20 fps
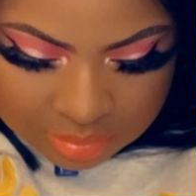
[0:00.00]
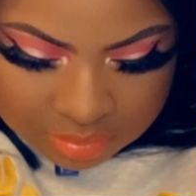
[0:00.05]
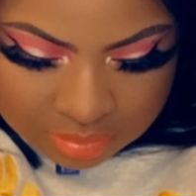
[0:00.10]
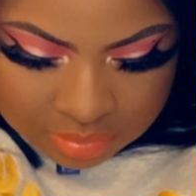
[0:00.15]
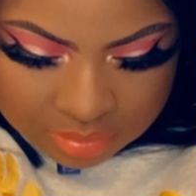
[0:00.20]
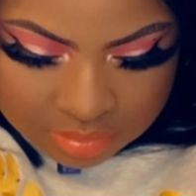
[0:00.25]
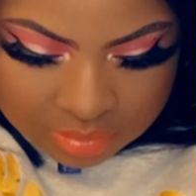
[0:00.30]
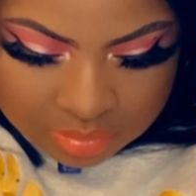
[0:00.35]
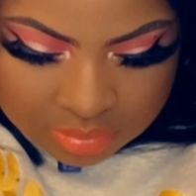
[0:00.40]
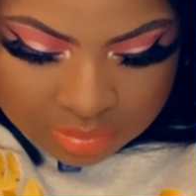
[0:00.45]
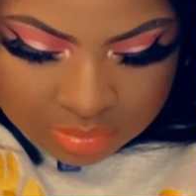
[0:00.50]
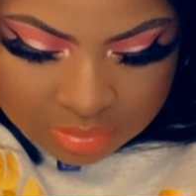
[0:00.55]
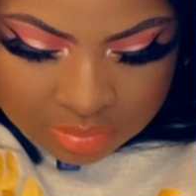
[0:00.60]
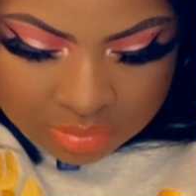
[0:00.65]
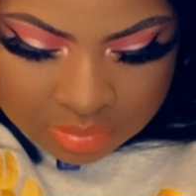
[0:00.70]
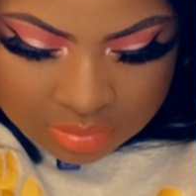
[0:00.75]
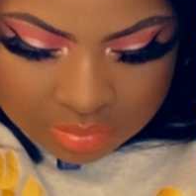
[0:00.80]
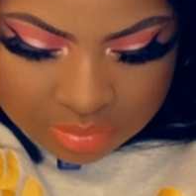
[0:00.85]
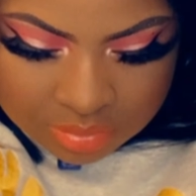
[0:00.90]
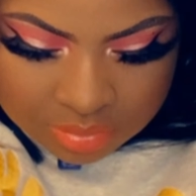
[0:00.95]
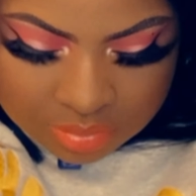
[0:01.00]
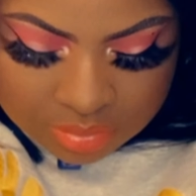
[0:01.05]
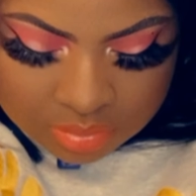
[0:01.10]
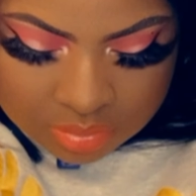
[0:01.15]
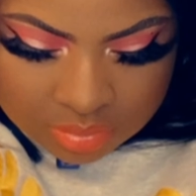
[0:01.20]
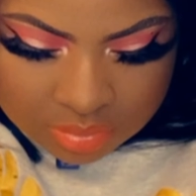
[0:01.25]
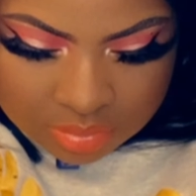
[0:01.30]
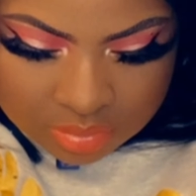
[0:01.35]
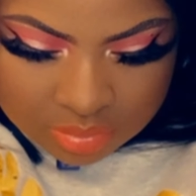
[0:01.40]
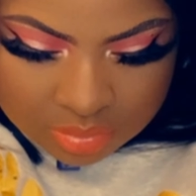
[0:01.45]

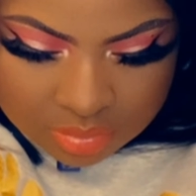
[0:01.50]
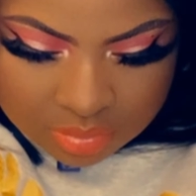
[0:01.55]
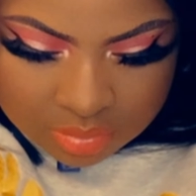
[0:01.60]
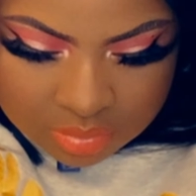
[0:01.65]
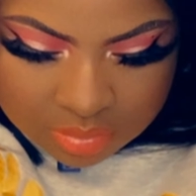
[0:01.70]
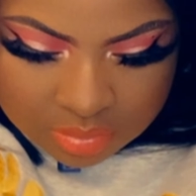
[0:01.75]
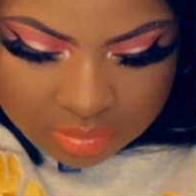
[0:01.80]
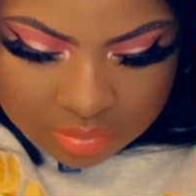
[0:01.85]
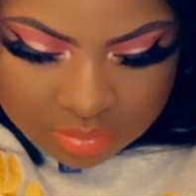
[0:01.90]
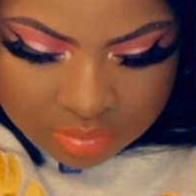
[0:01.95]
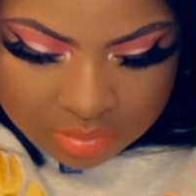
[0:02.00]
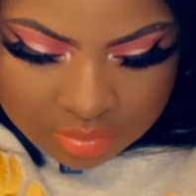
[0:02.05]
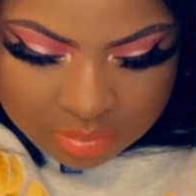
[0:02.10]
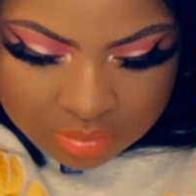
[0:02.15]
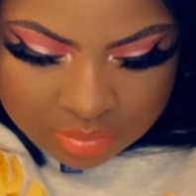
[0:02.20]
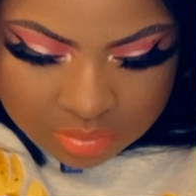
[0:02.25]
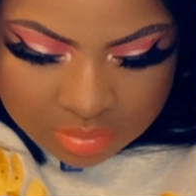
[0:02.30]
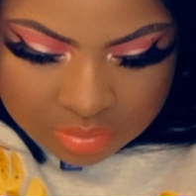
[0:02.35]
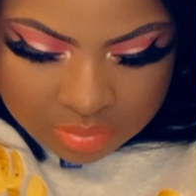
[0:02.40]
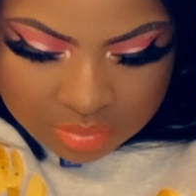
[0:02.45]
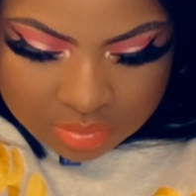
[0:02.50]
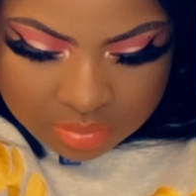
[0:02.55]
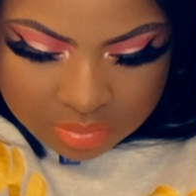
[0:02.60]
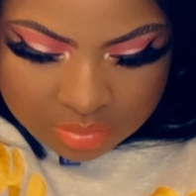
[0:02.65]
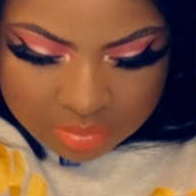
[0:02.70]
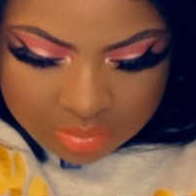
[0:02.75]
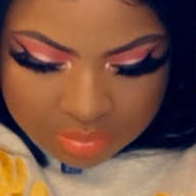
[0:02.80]
Nothing is said.